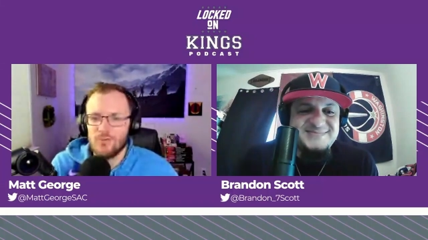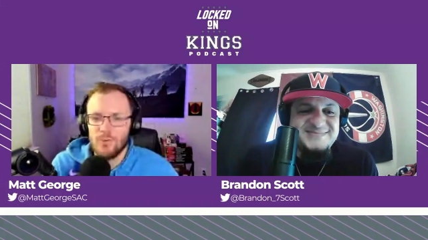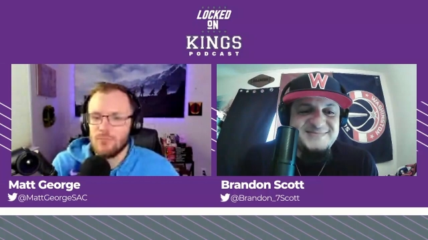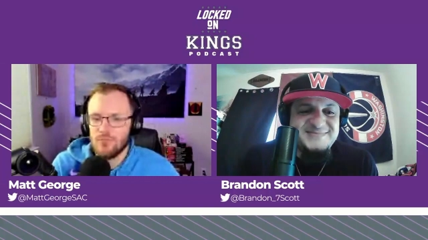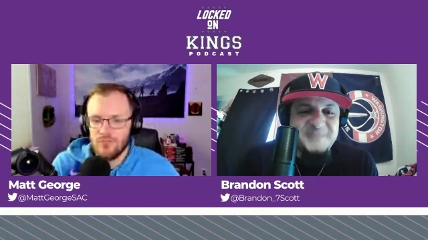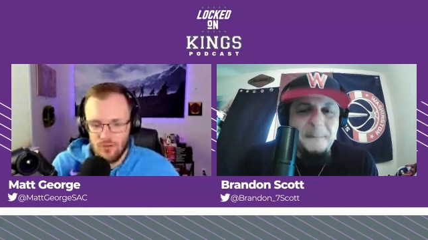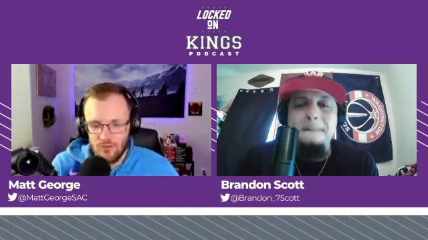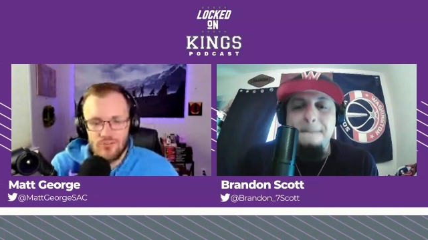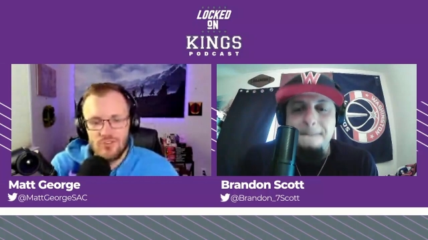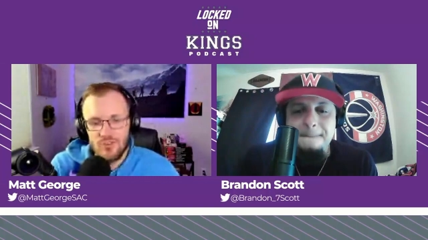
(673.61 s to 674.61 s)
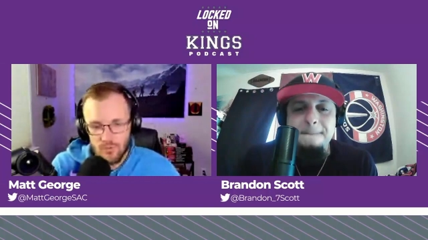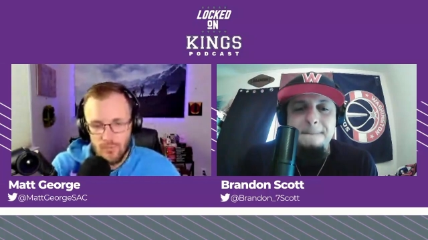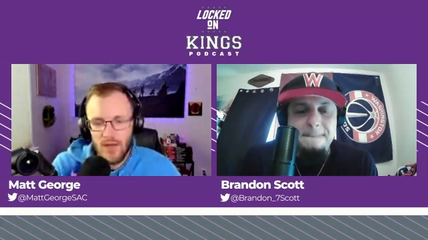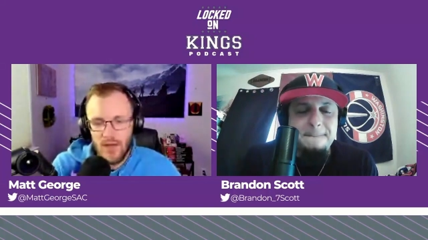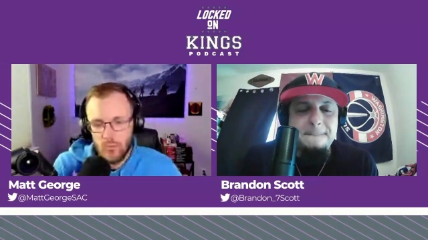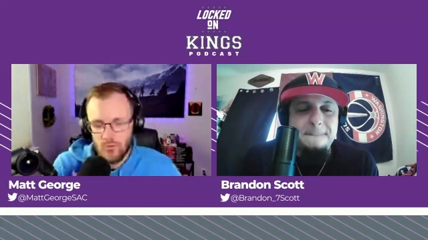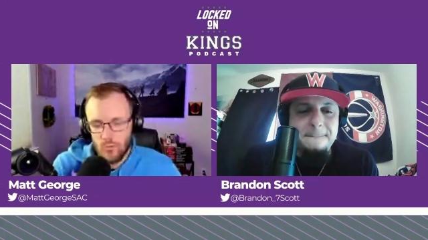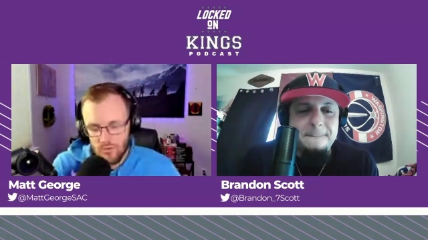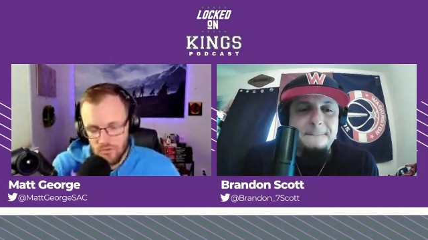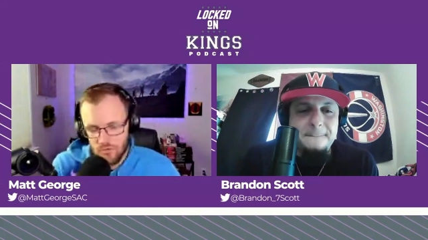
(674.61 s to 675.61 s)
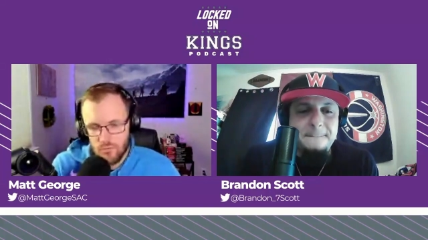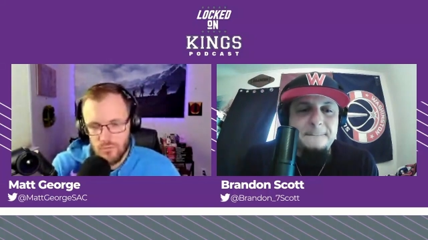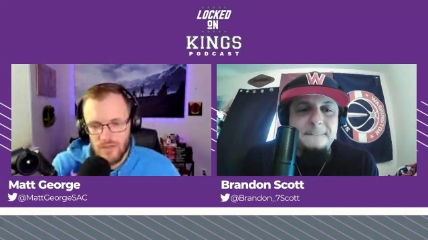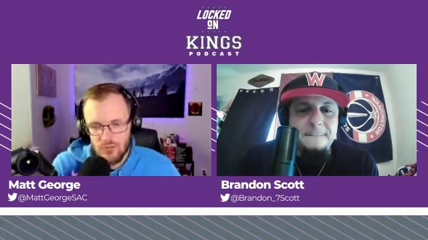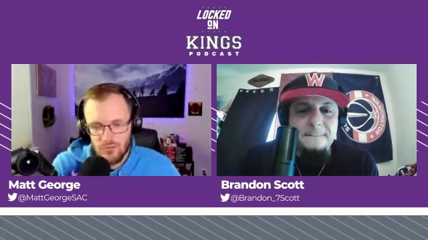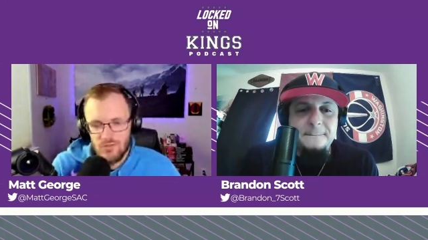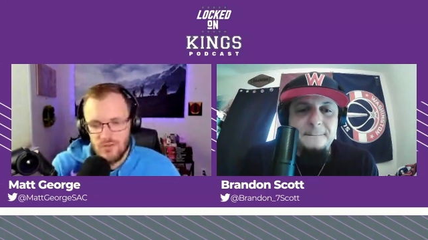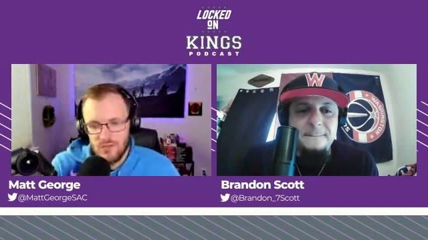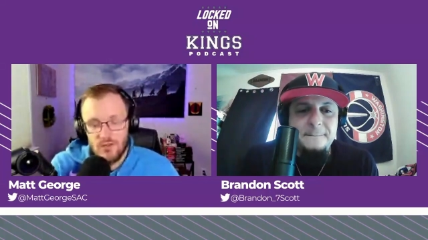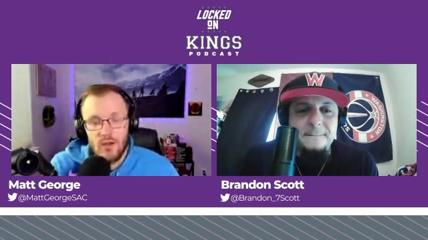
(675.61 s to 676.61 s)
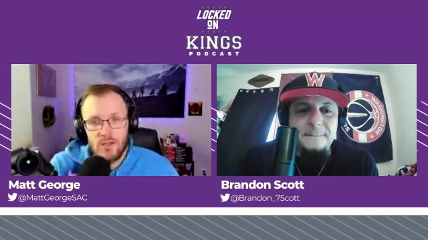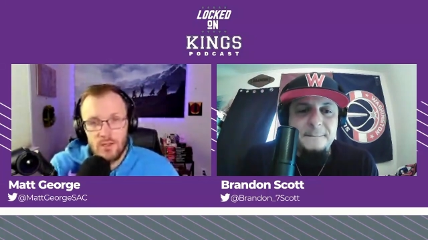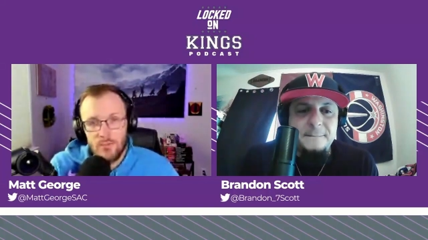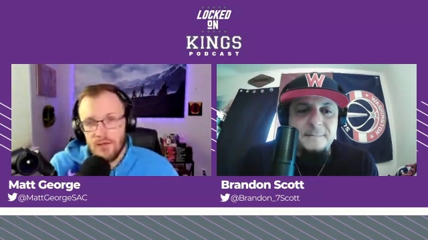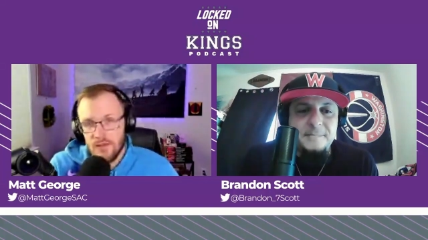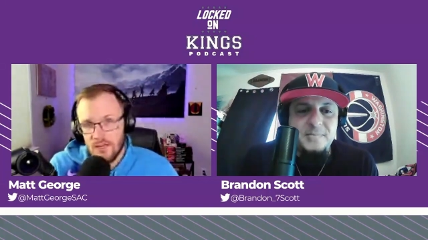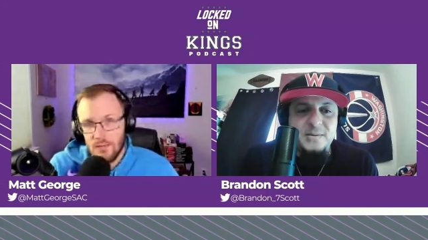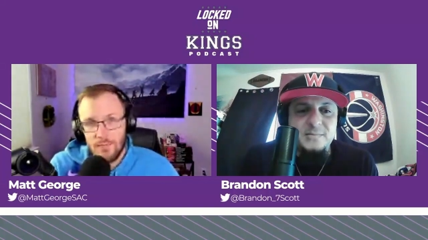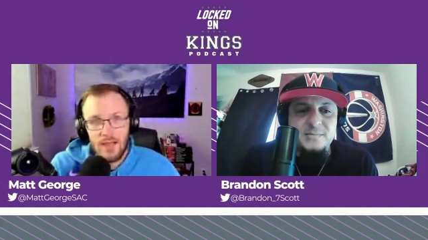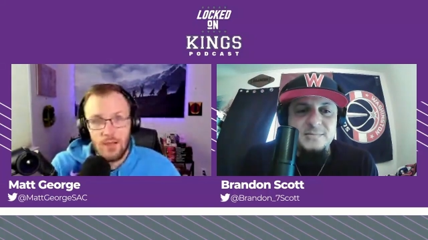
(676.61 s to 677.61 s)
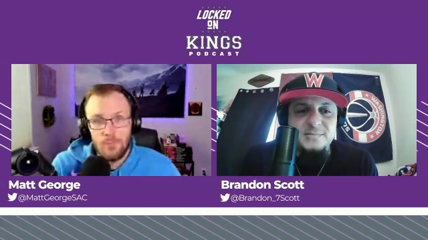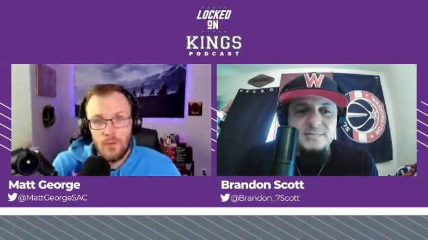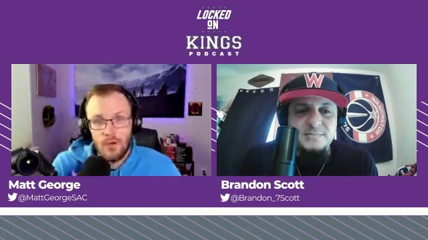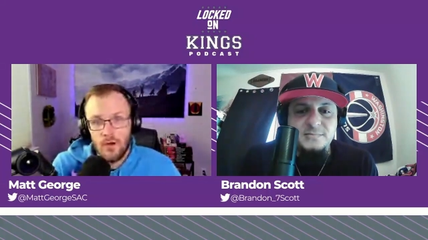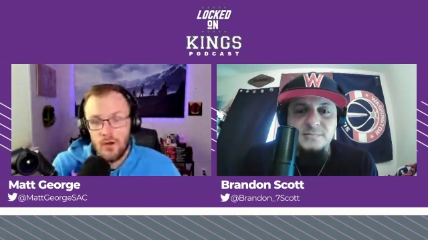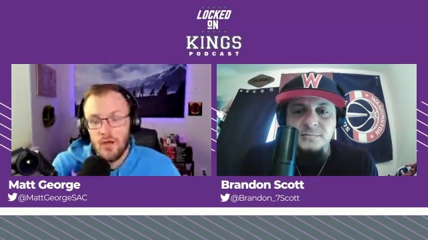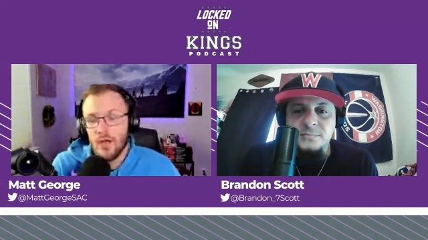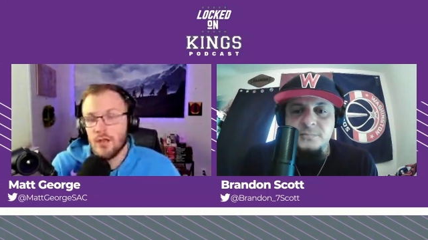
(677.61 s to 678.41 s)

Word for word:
Speaker 1: but I'm just curious in your mind what the Wizards would be interested in talking about needing a backup point guard,